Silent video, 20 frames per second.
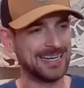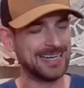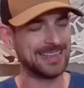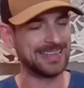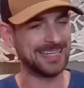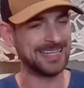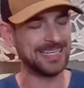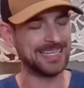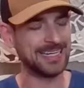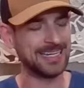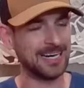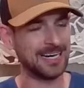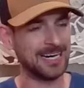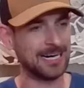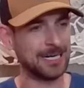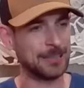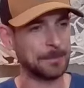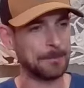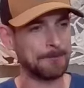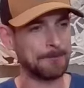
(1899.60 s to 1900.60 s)
the
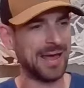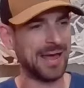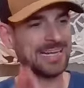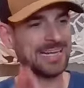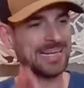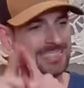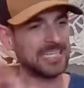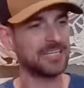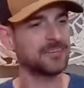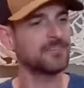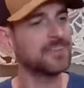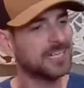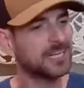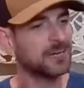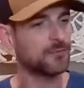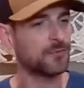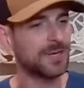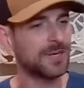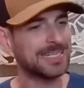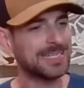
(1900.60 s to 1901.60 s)
uh, activity
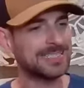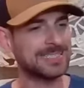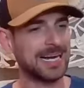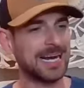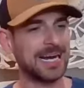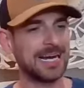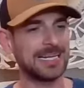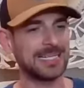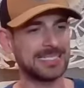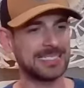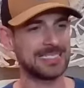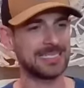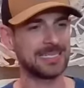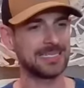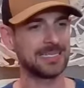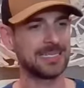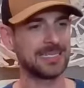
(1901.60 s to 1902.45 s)
of weak ties.